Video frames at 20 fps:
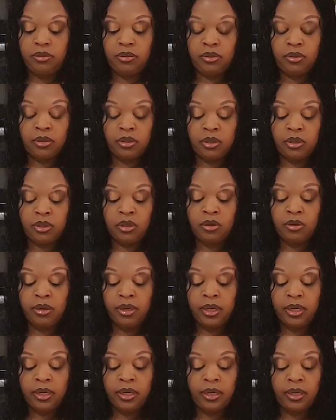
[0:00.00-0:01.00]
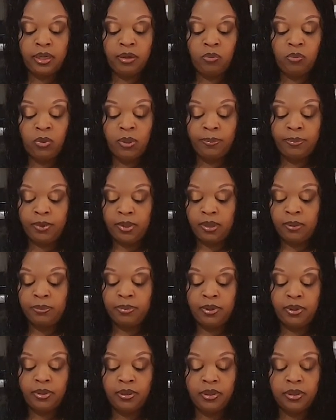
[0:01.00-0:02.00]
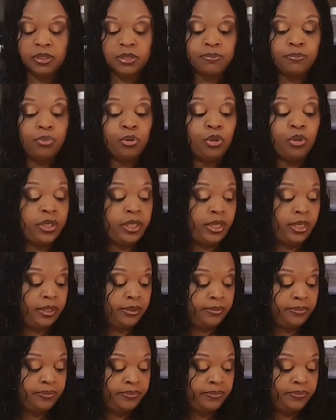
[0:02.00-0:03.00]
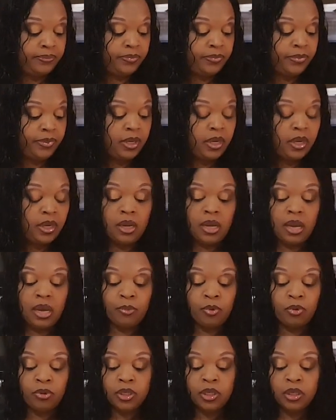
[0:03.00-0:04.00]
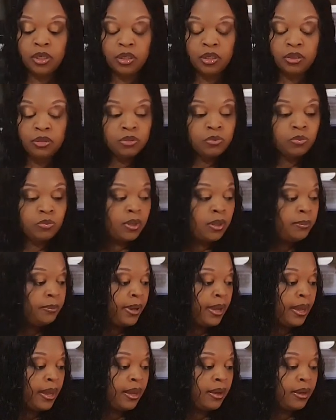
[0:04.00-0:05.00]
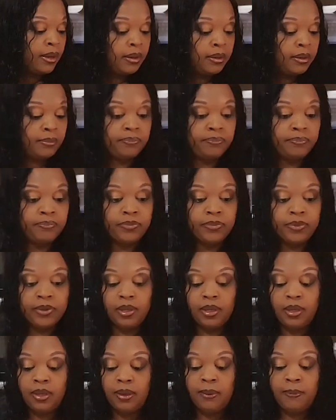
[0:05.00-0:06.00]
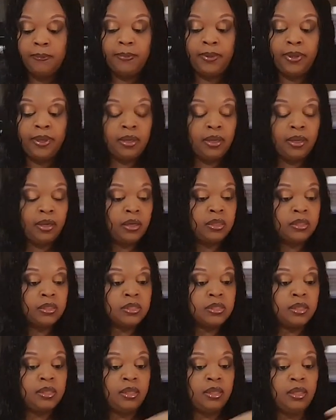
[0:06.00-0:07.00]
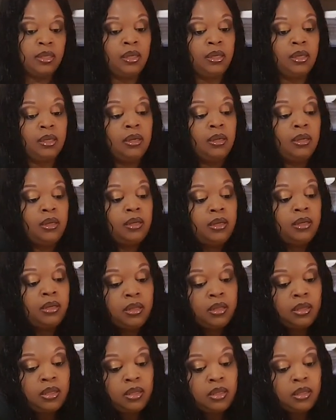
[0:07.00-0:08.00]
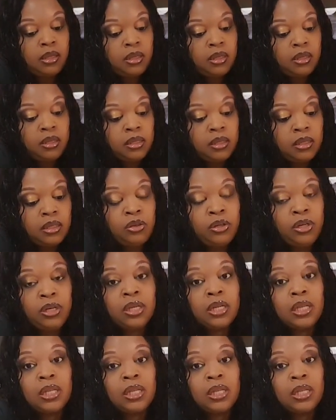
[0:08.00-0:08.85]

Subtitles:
you're going to go ahead and whip up this pudding. I'm only going to use one pack because you need a